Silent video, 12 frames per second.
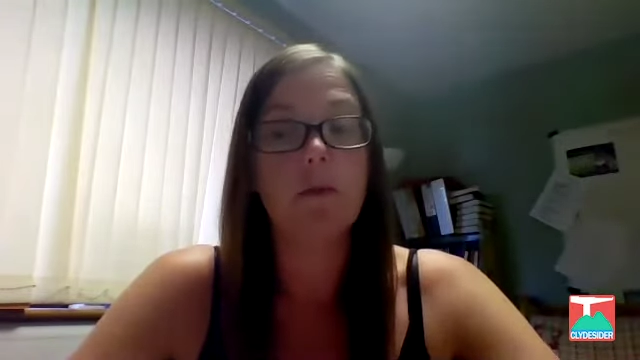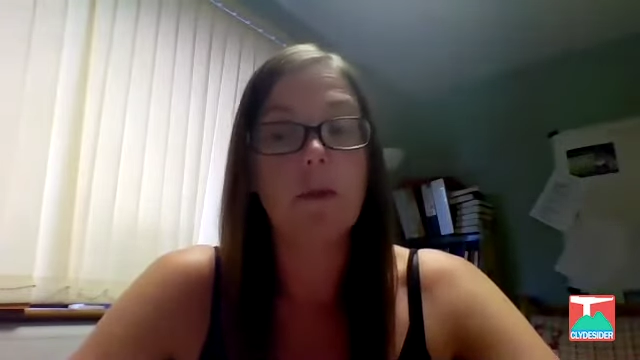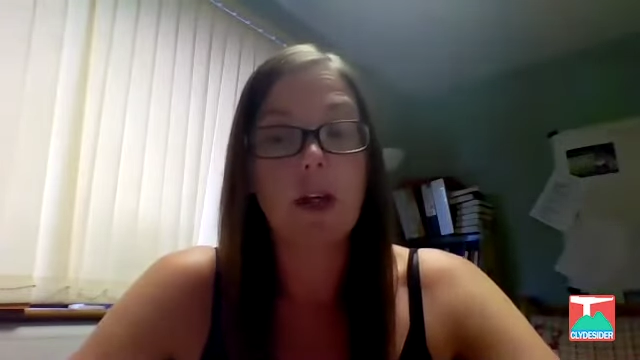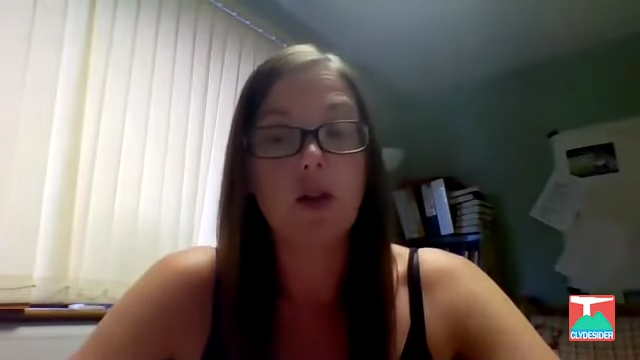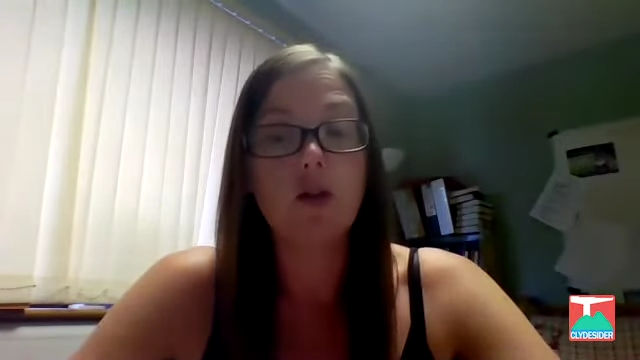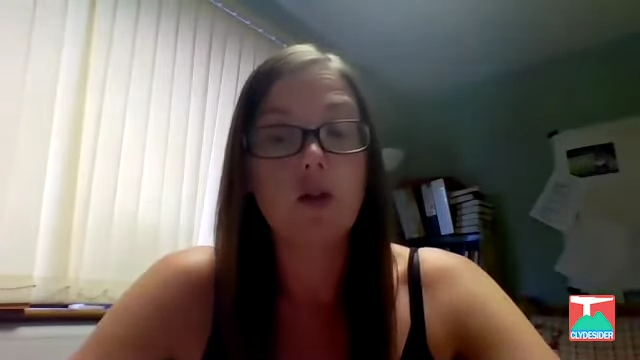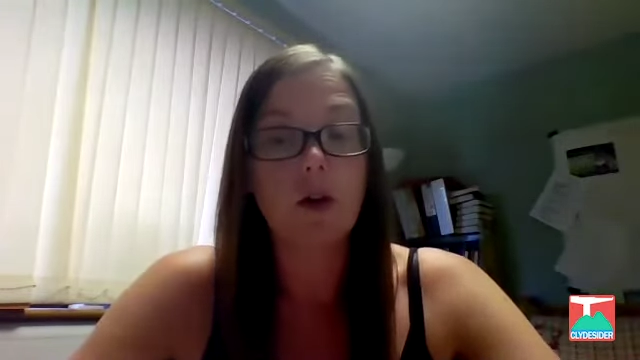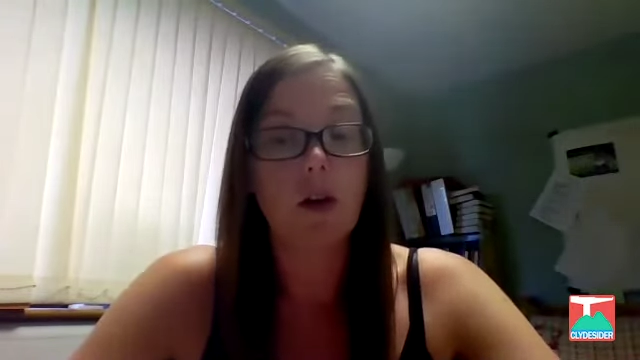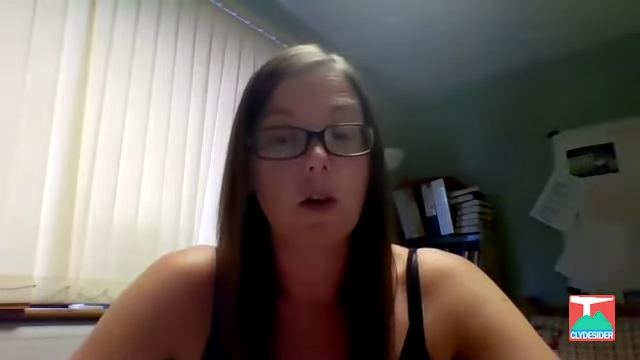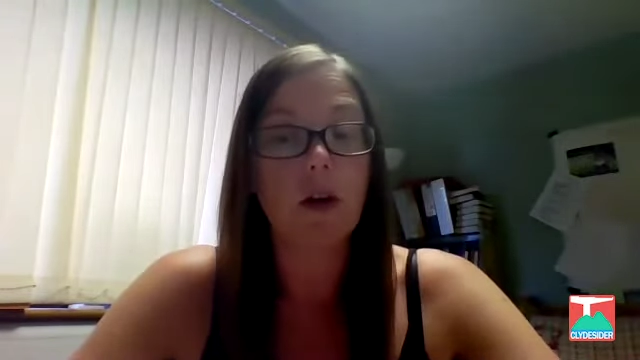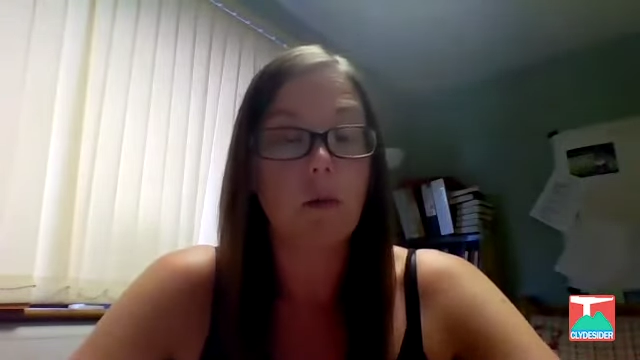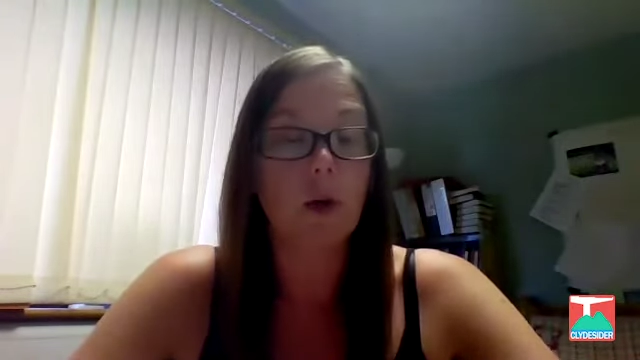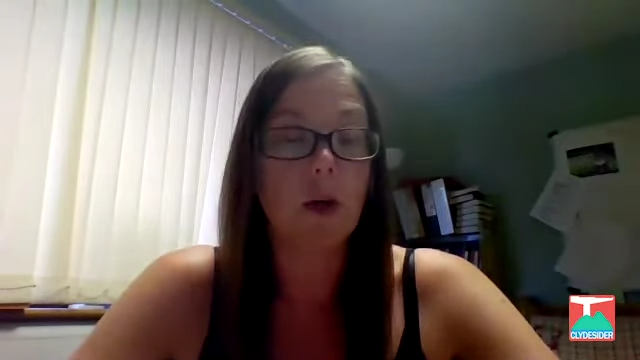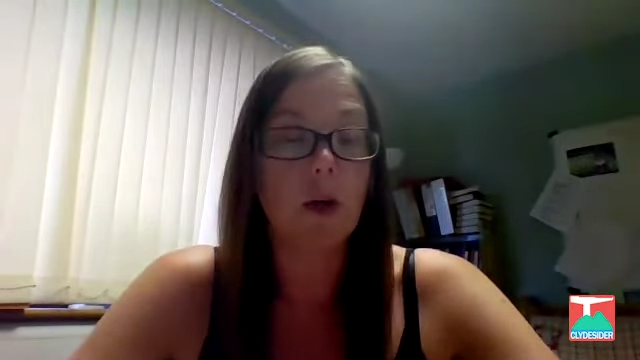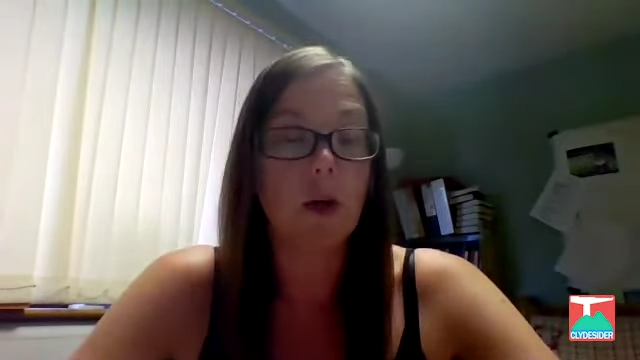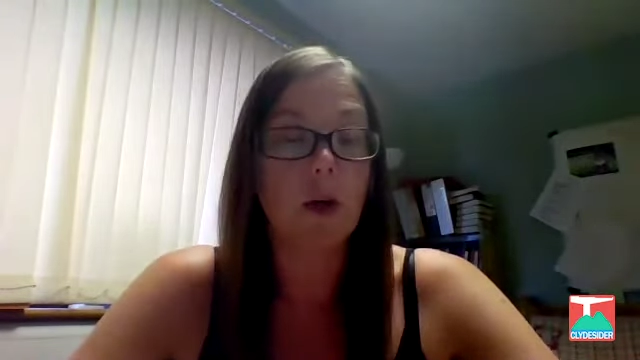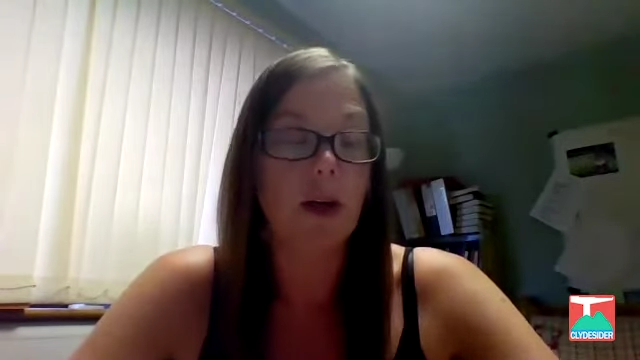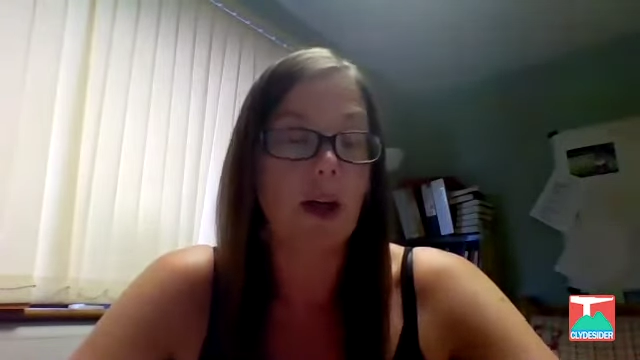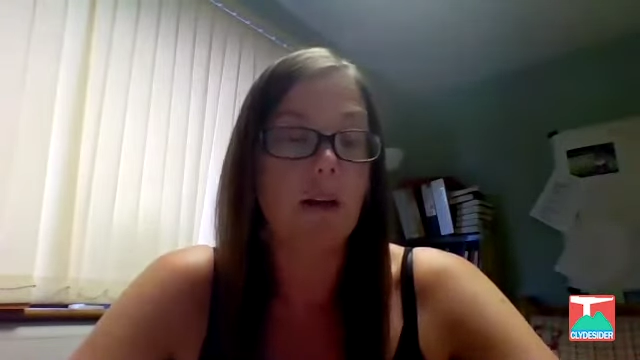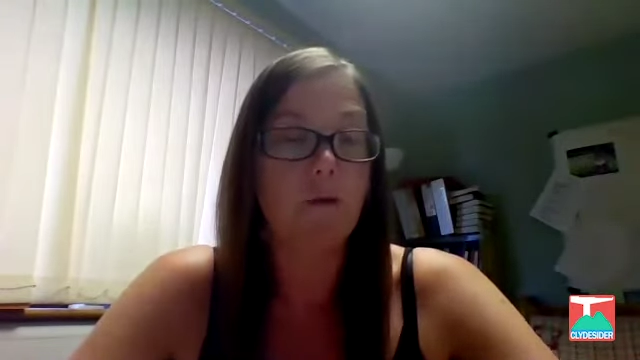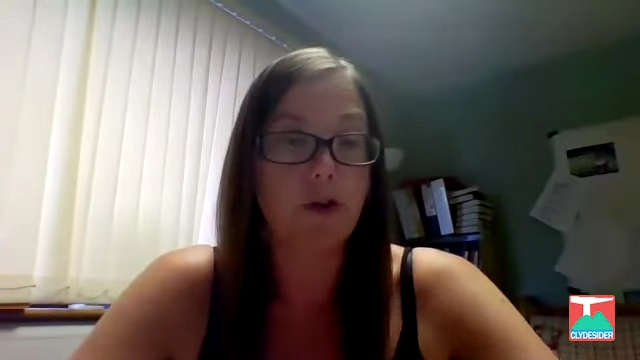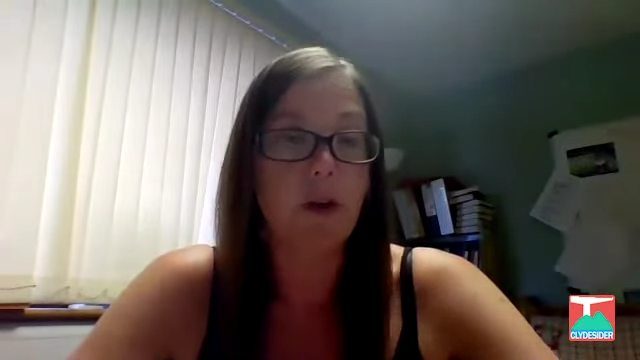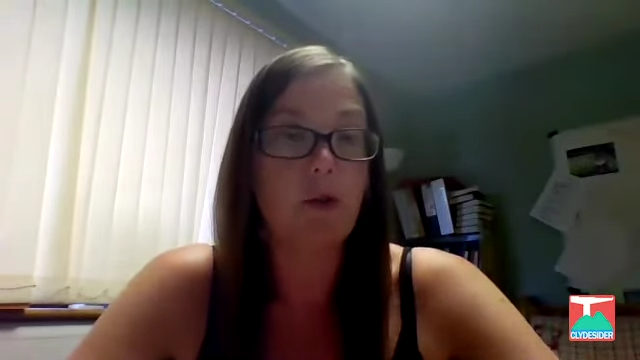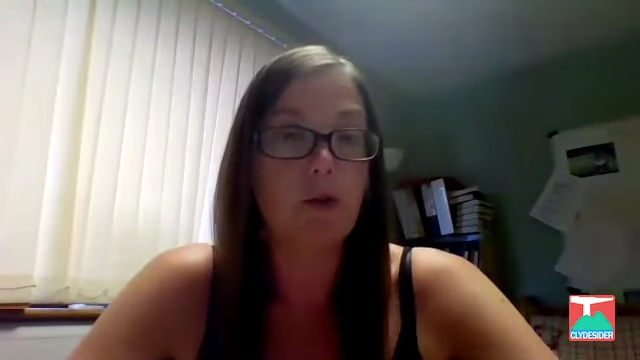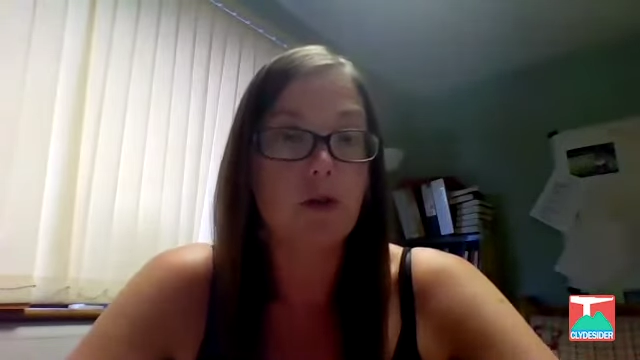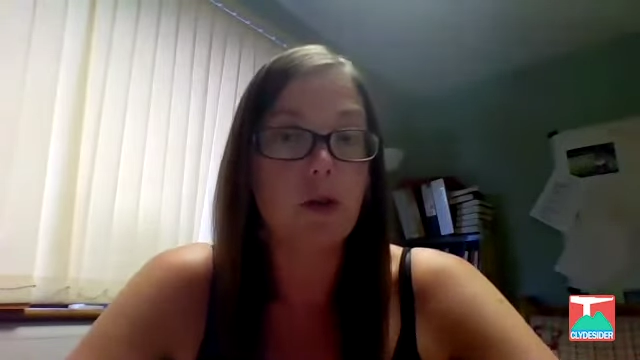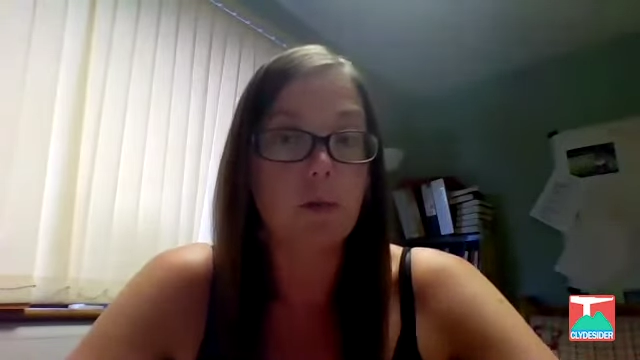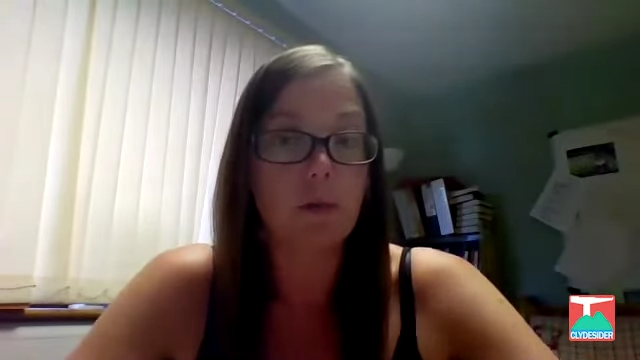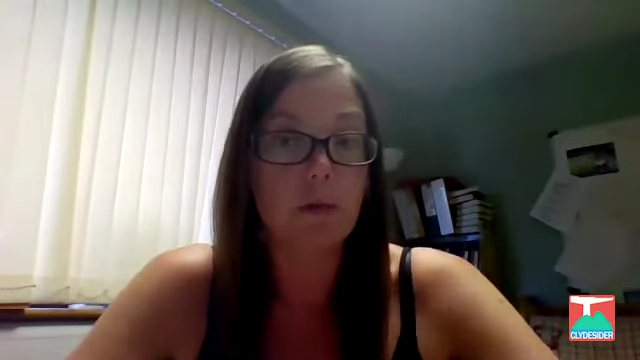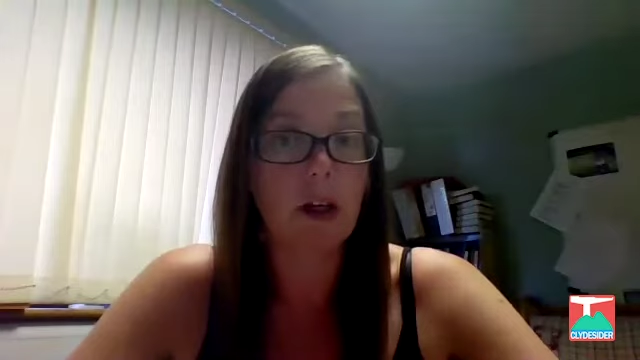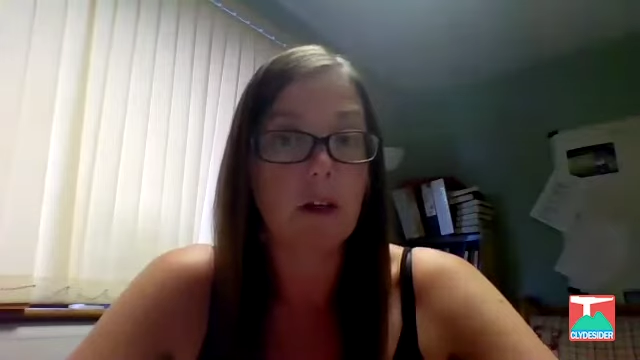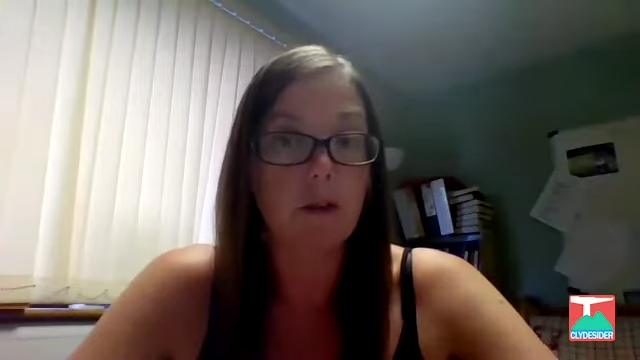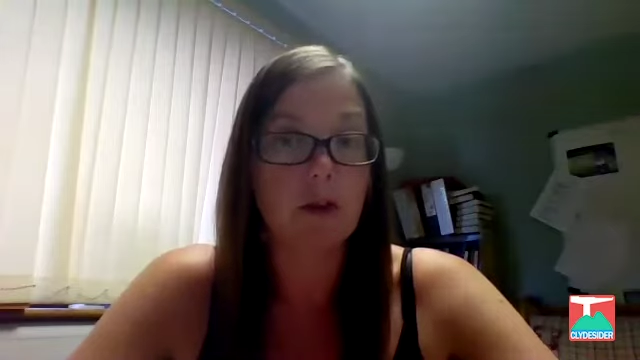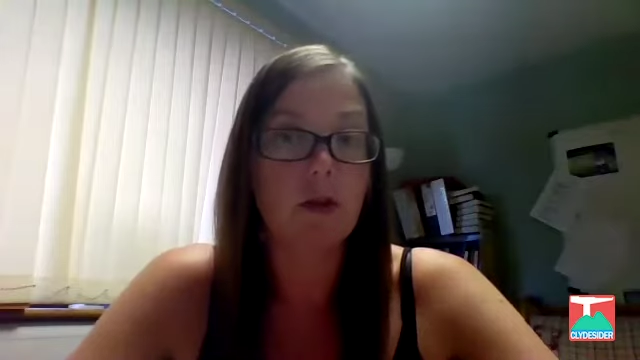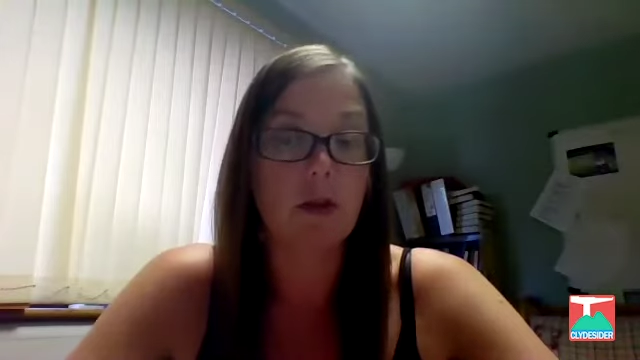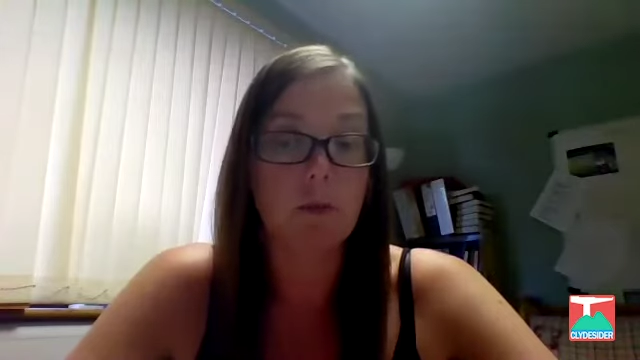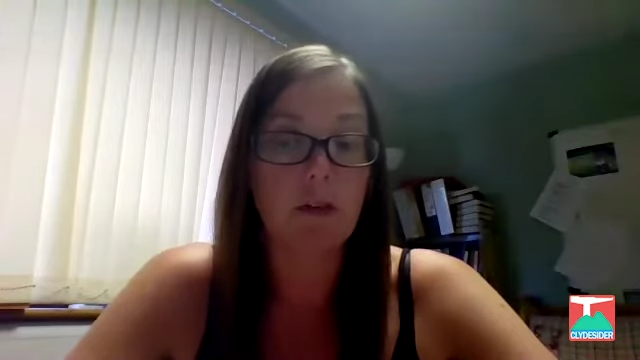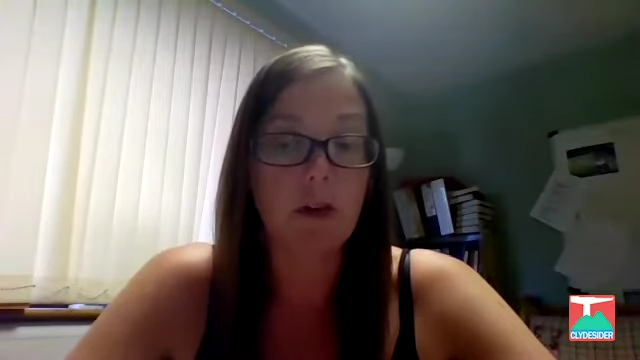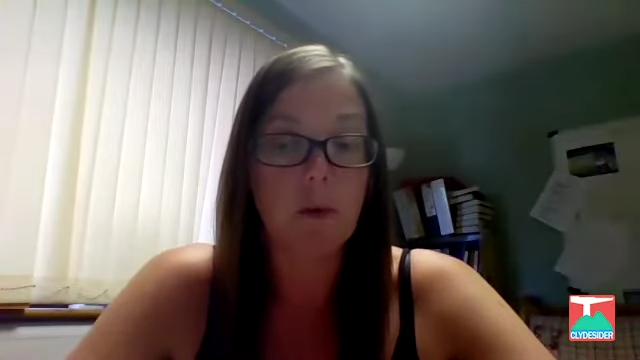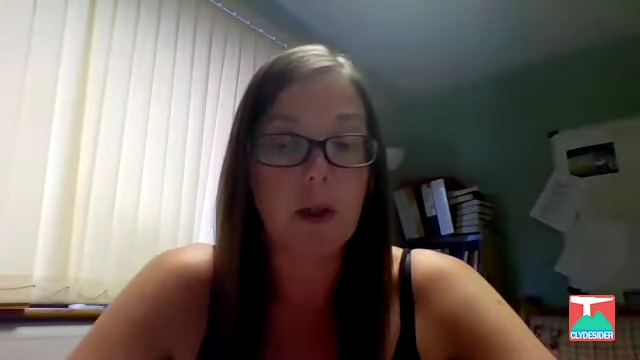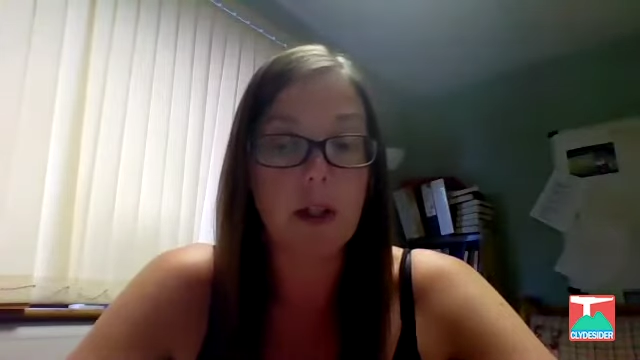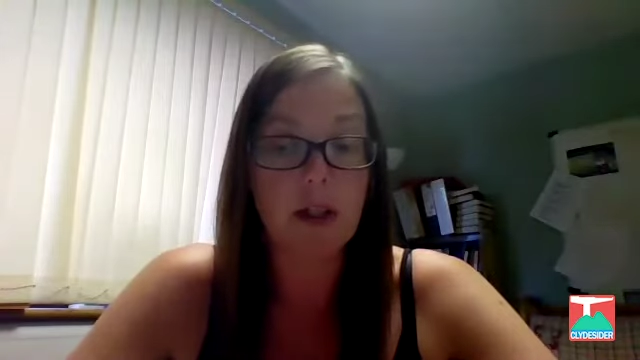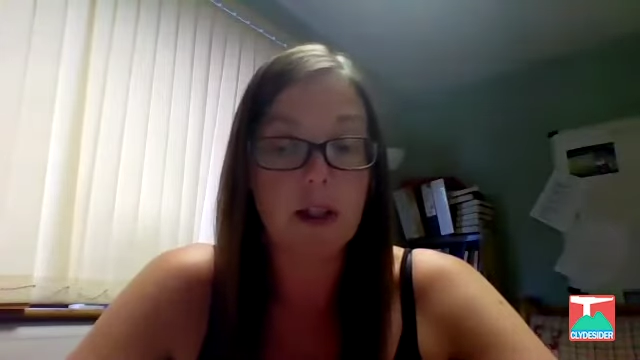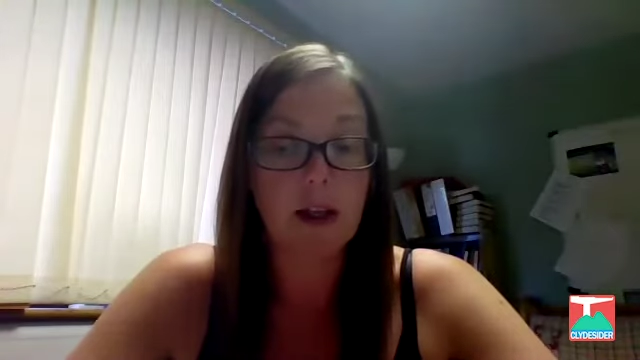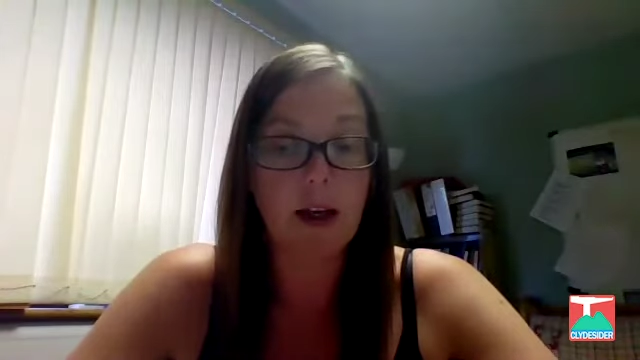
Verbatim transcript: making sure that we're getting food out to them, delivering to them every week,